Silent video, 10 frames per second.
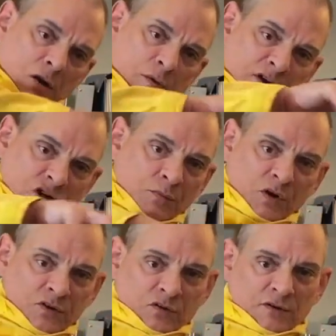reach up
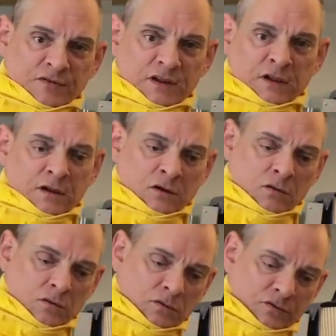under a
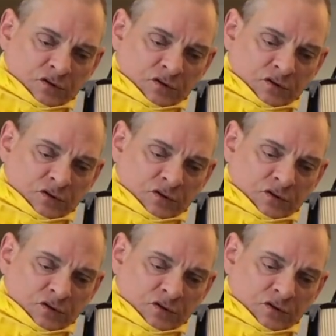vehicle,